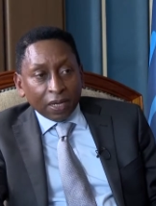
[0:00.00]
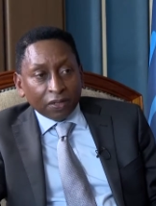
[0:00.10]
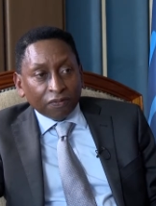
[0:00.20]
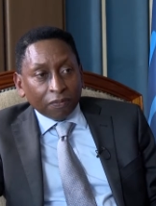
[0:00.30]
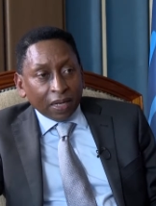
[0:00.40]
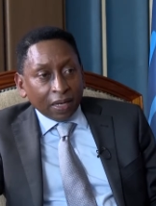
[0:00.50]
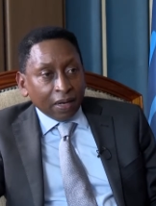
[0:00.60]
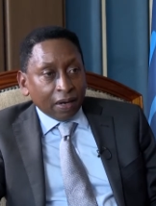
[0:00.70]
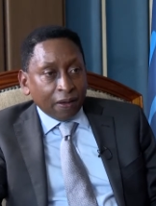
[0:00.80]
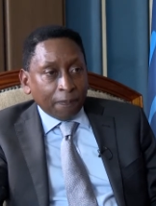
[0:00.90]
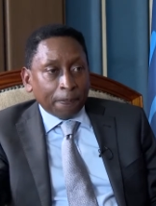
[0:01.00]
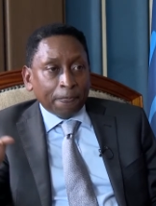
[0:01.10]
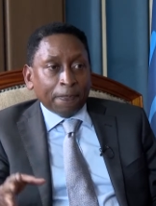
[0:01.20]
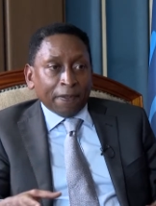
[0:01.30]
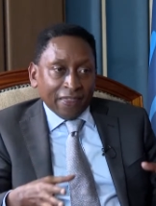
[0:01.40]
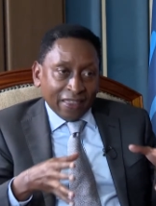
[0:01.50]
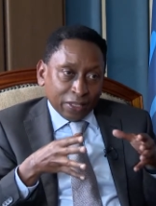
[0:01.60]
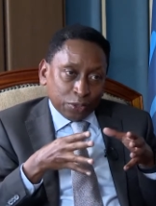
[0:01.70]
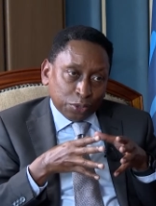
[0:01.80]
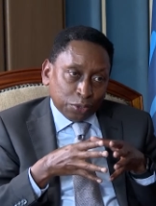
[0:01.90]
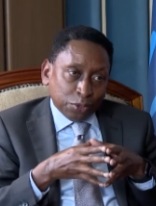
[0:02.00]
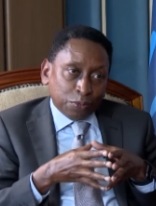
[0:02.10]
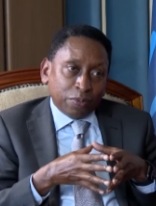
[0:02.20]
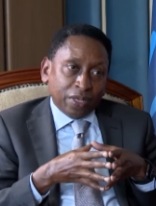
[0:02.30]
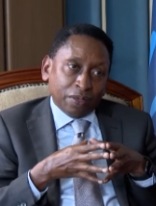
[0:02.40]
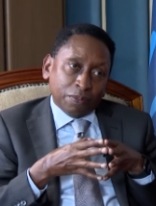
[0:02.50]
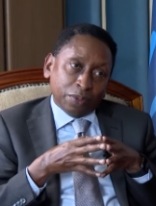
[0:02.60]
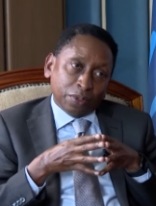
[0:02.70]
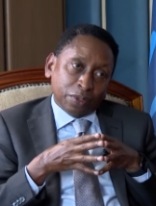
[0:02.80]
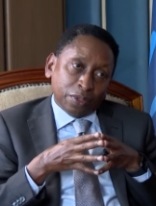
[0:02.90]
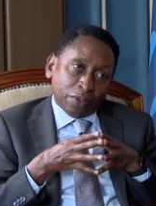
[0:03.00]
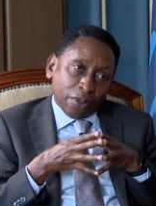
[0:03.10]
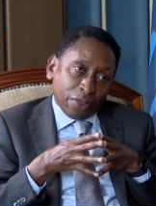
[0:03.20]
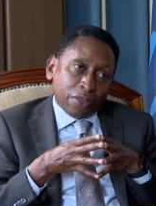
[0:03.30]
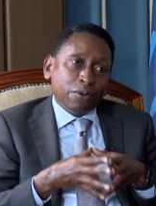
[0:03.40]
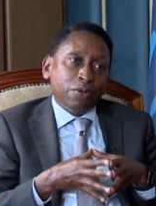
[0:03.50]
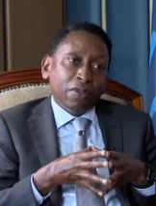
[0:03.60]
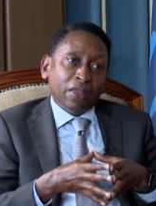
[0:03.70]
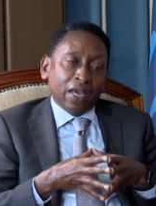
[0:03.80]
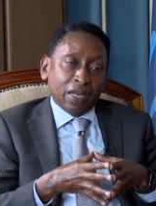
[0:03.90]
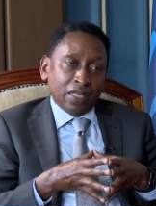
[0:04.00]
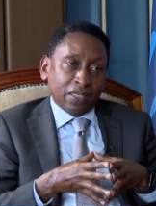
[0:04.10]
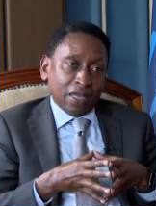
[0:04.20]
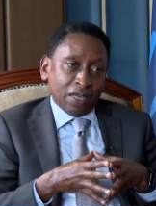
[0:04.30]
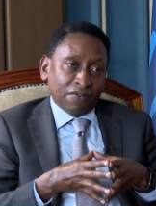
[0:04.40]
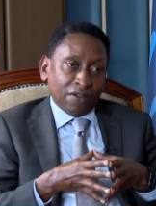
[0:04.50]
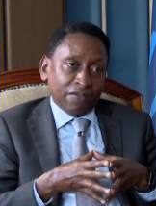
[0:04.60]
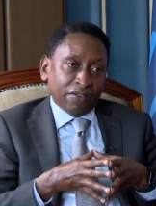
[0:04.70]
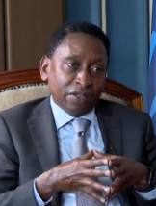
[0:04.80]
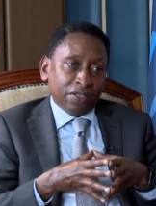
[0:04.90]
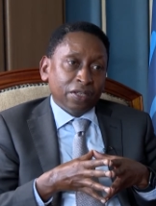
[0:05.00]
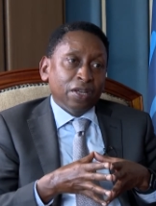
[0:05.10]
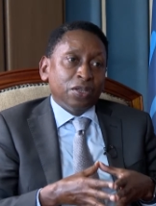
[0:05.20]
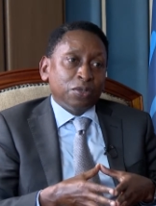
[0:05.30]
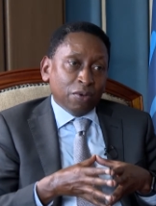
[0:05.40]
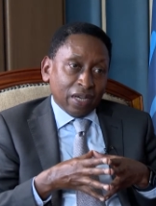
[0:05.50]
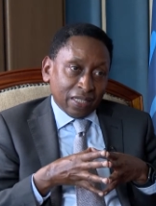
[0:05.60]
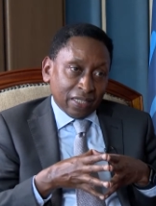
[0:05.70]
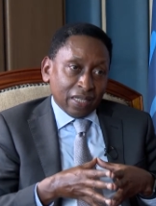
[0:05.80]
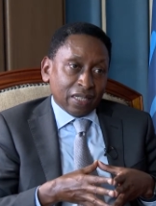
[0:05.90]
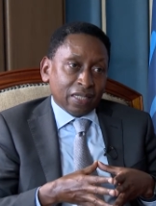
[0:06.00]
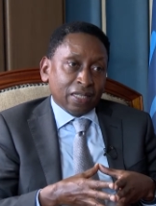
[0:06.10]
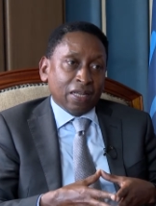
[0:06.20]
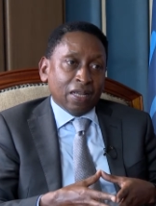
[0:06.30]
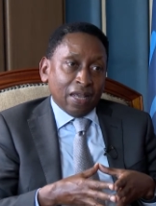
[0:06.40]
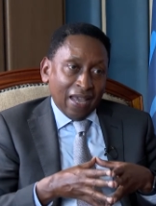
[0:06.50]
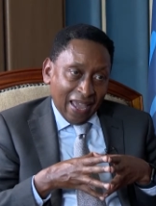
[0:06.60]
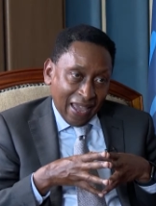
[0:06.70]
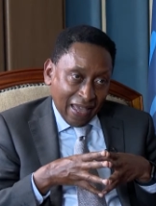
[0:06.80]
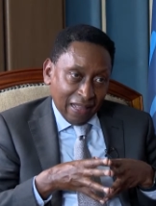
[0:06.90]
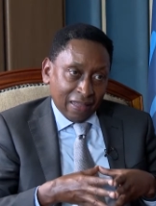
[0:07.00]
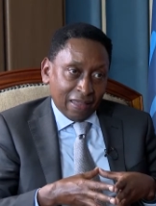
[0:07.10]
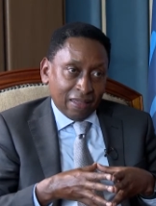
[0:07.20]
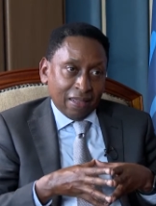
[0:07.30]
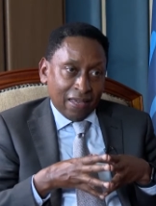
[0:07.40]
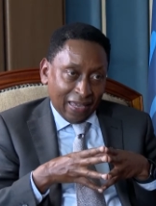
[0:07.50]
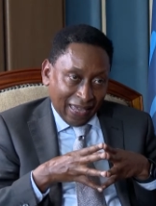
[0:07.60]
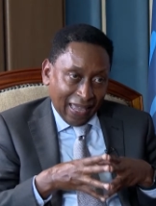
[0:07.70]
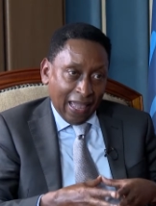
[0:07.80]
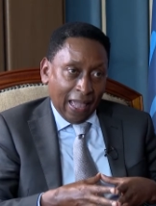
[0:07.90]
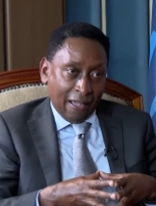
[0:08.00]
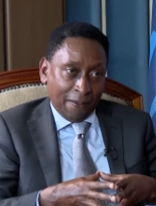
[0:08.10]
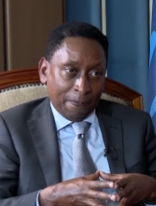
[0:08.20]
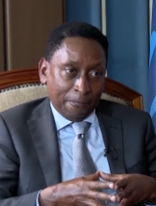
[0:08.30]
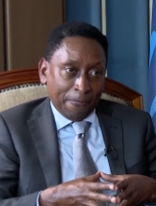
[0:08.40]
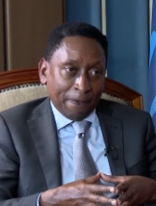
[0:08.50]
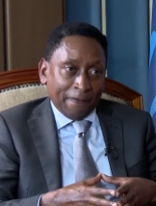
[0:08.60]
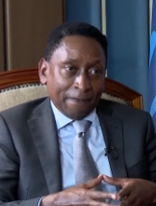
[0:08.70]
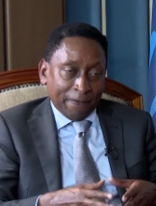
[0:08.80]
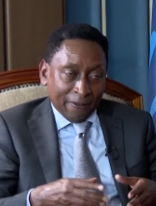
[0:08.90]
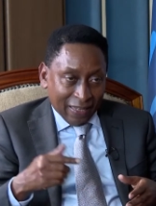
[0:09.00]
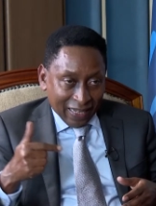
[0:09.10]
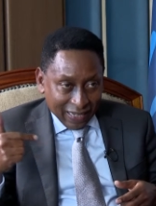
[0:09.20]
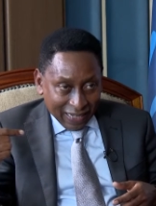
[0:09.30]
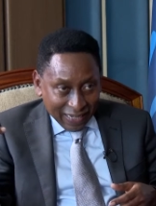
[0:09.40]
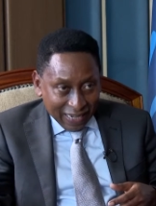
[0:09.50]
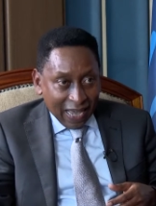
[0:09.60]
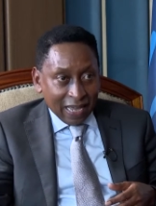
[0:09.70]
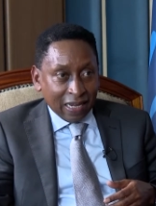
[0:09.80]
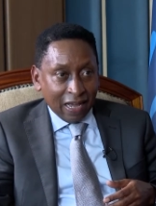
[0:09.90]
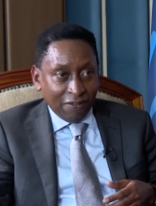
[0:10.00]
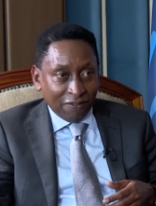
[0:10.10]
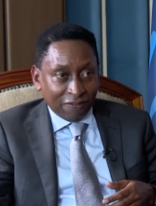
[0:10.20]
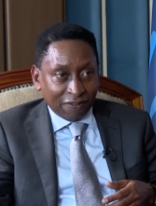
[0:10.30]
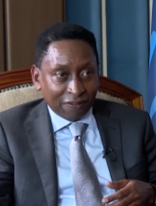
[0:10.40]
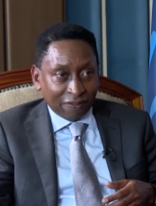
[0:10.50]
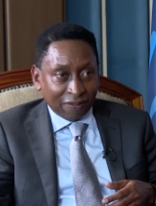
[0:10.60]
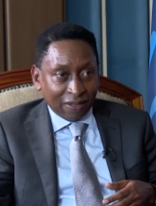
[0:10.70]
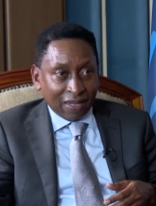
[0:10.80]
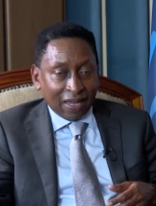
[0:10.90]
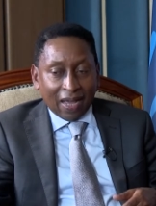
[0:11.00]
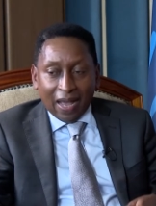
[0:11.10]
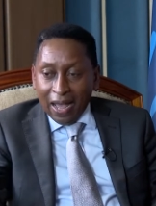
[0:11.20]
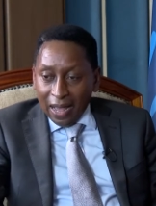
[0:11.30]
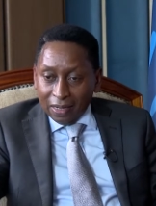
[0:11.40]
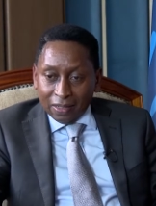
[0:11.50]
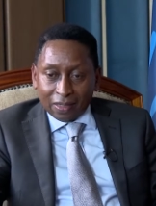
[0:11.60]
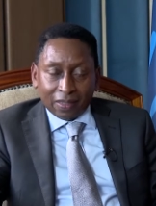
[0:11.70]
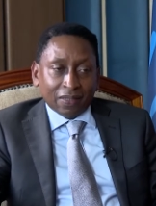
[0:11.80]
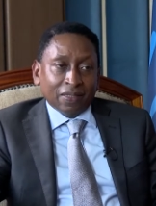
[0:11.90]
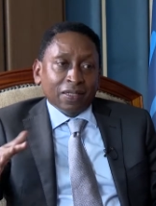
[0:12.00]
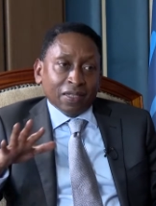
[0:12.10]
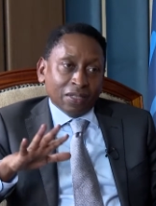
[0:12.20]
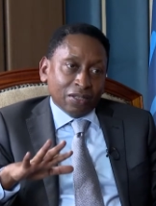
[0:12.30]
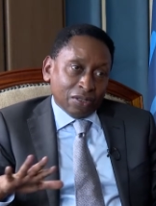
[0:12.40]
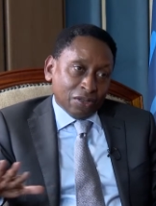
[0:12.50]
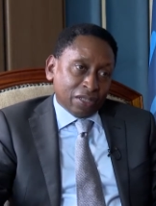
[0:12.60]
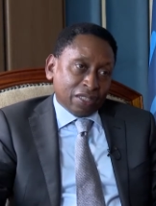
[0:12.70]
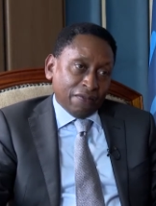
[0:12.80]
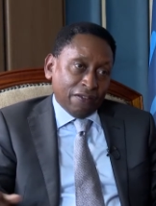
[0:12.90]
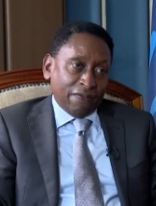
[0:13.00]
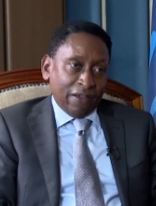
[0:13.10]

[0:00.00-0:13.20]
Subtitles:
part of Mandera, they should be able, through the NHIF coverage, to access health care near enough and not suffer